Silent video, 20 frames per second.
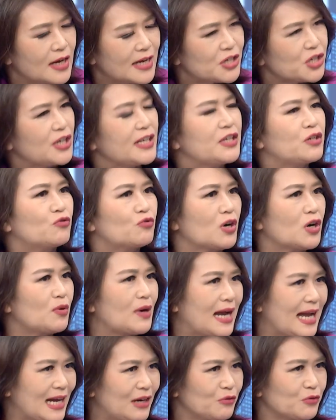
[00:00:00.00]
actually
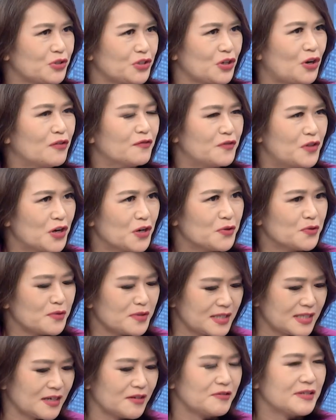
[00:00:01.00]
grow out of
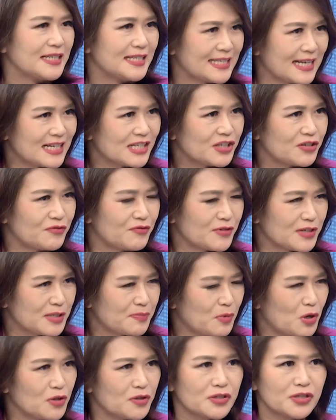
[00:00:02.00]
those? So disaster
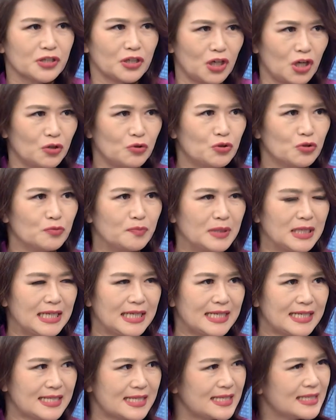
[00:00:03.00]
response, local
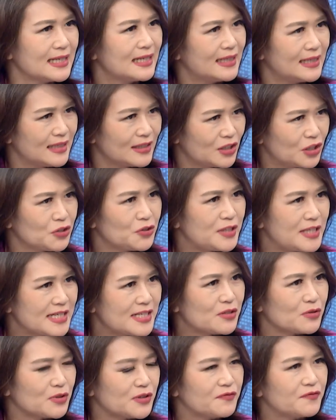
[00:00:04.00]
police, could
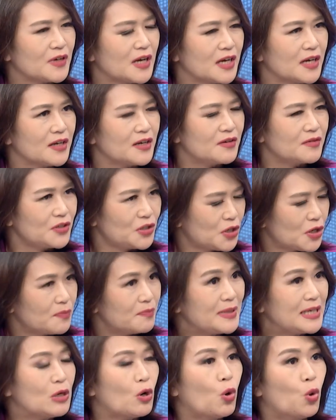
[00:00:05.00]
this sort of
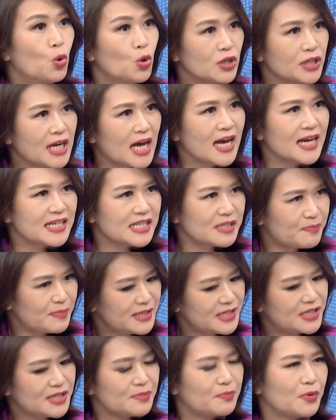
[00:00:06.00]
be organized,
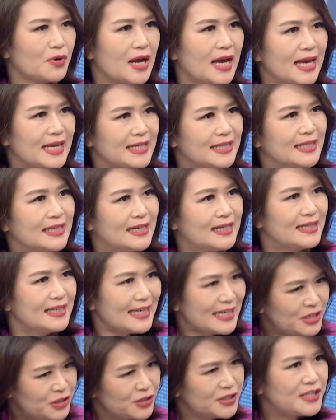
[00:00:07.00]
be spread into